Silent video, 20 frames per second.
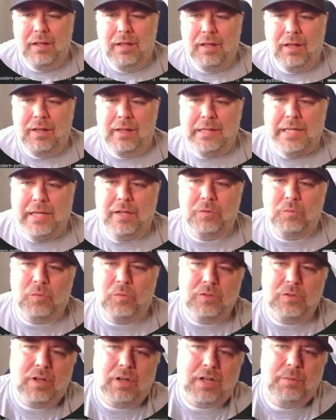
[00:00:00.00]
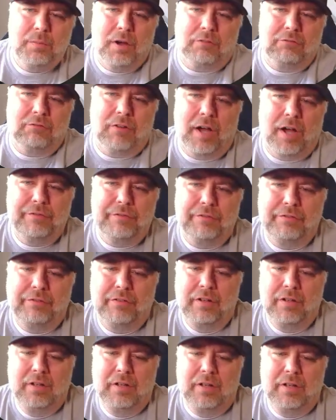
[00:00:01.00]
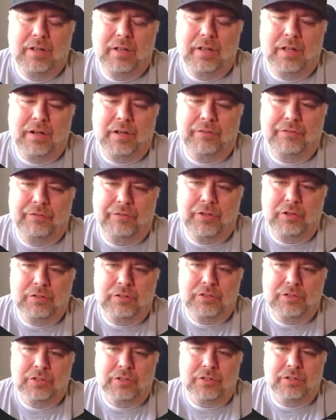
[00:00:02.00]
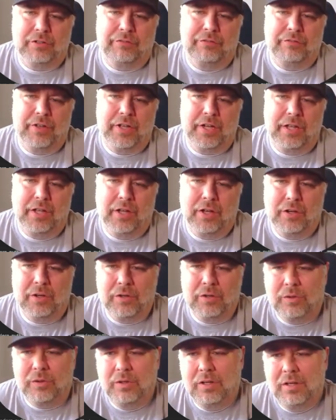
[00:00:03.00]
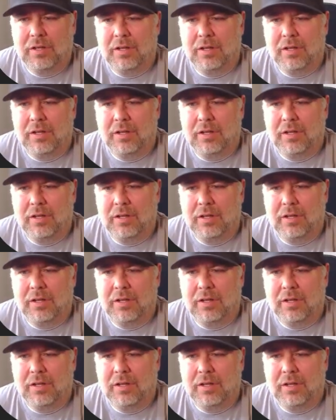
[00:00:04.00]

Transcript: And then we'll talk about rough in a future video.